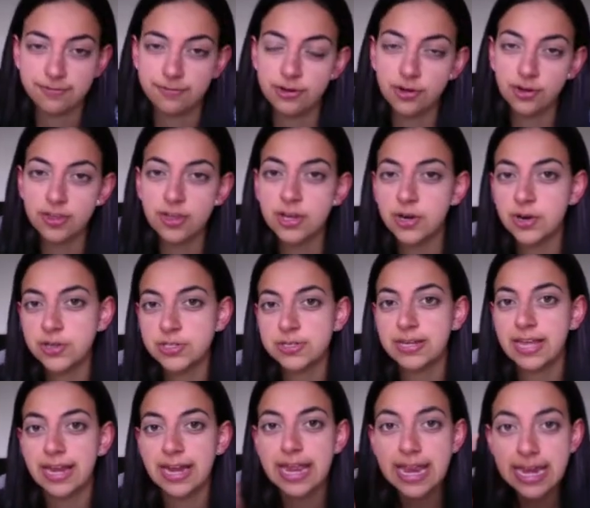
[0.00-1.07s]
If you know that you're going to
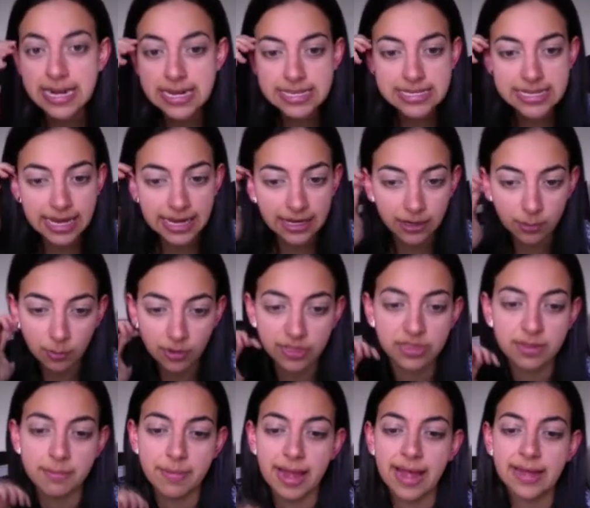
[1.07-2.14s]
get inundated
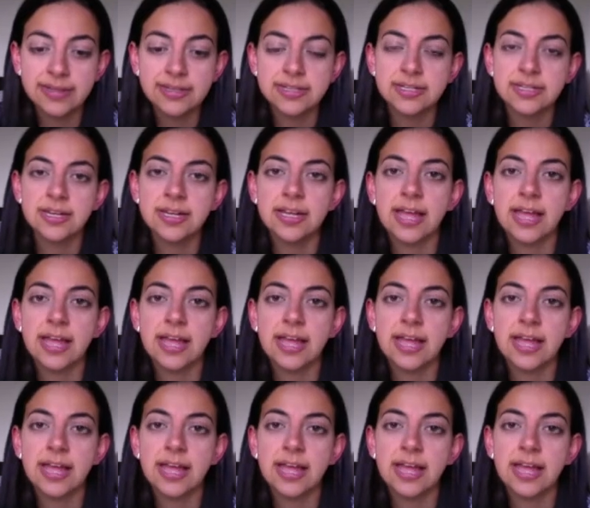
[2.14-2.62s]
with demand